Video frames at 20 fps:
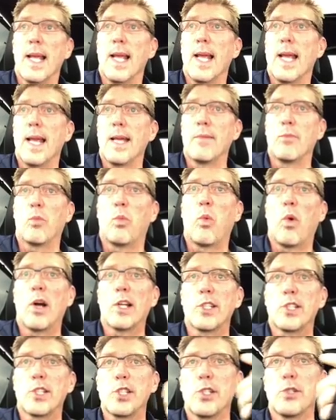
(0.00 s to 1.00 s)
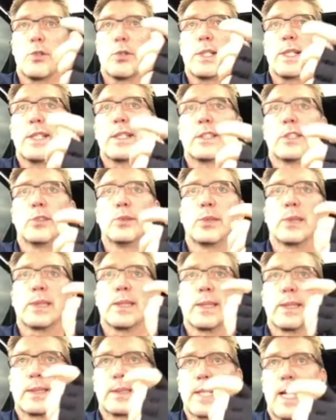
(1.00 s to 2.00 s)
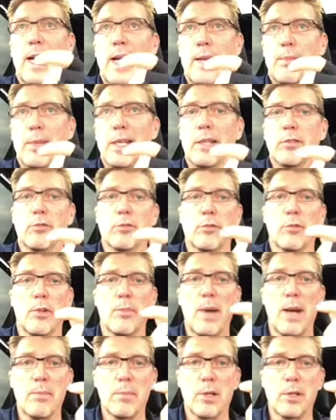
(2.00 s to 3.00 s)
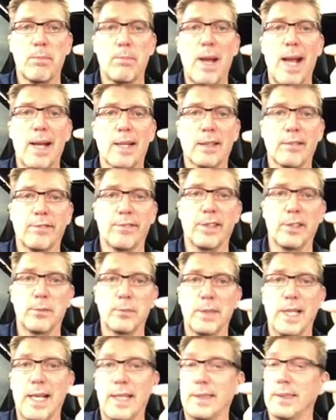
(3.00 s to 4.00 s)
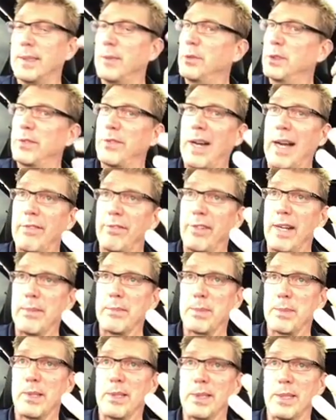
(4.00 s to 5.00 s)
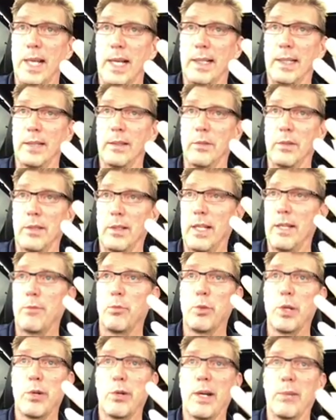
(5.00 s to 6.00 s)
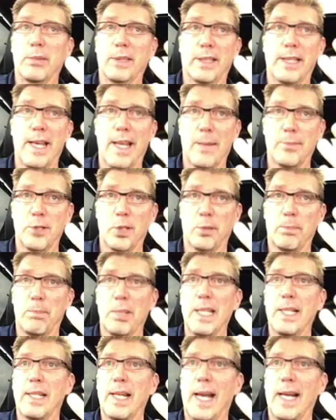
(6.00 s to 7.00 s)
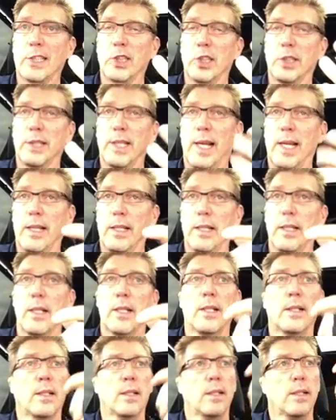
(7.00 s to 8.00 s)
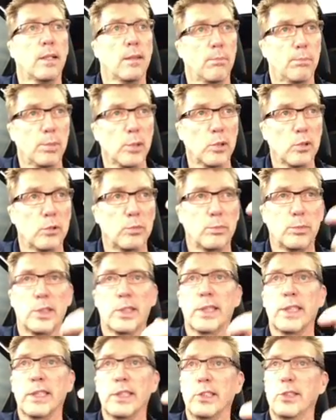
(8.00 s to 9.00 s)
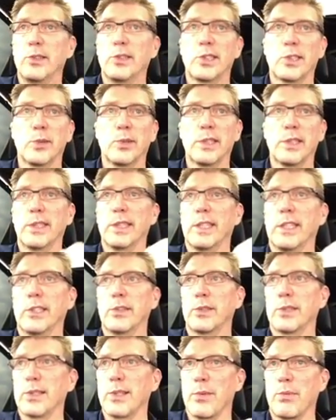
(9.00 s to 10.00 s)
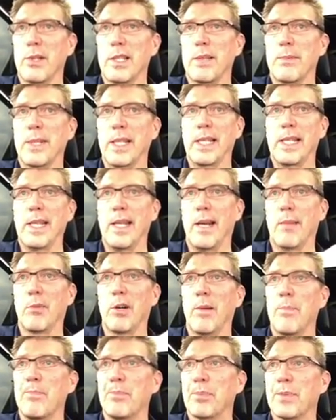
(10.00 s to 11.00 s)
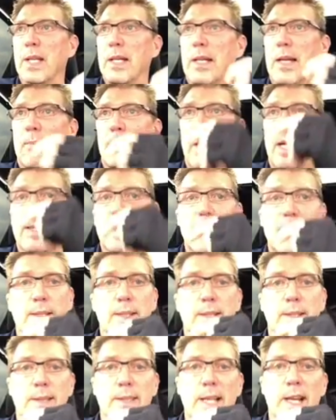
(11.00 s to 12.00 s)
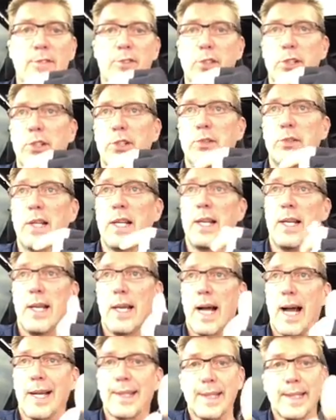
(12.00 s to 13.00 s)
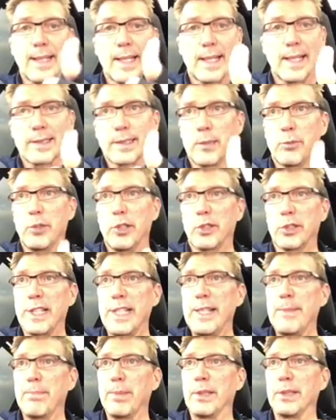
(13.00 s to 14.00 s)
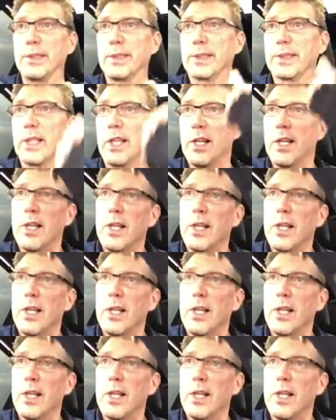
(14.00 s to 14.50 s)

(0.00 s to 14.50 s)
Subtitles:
And once you get used to the timing, remember back in film days, it was 5 frames per second, and we were able to capture peak action then. Boom, you get used to it, you get used to the rhythm of the camera, and by the end of this afternoon, I think I got some real keepers.